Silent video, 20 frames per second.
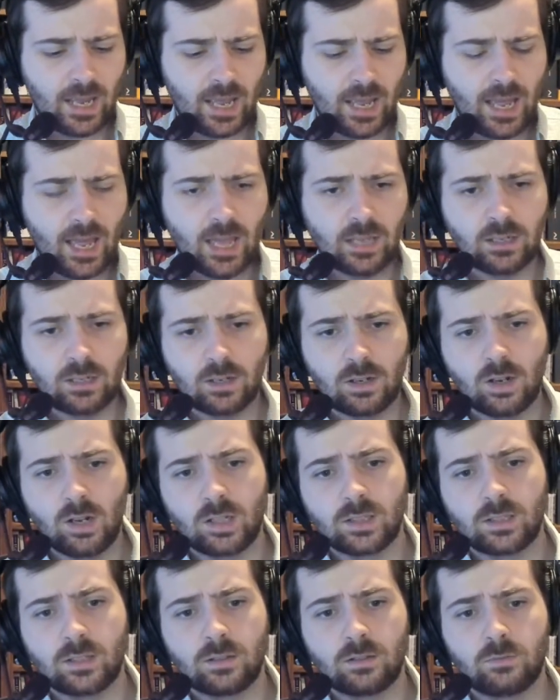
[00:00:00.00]
And it
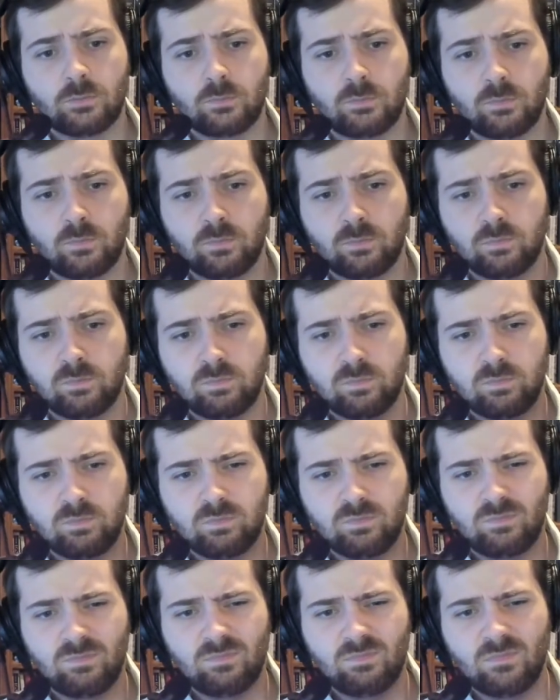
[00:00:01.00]
cost,
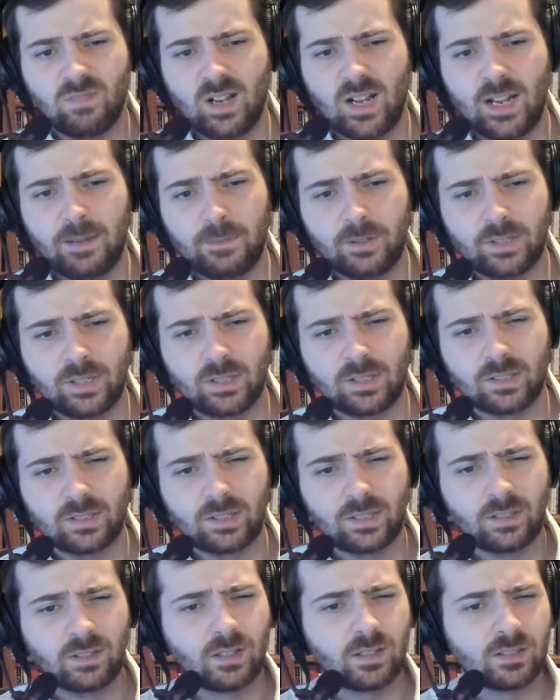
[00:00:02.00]
how much did this
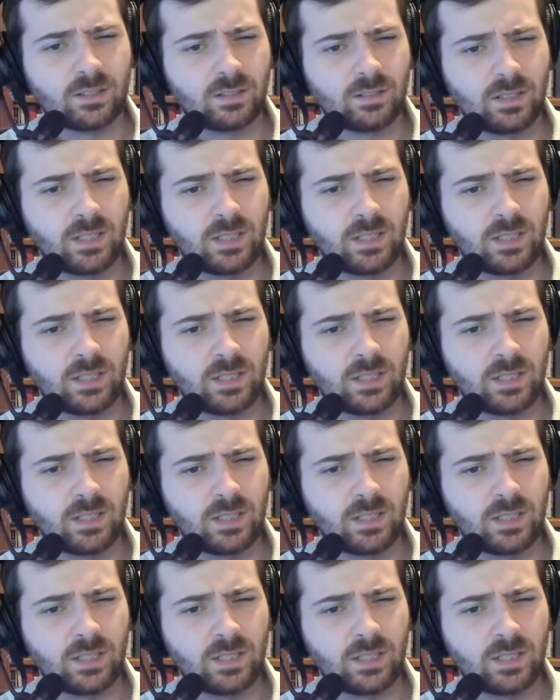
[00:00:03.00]
thing cost?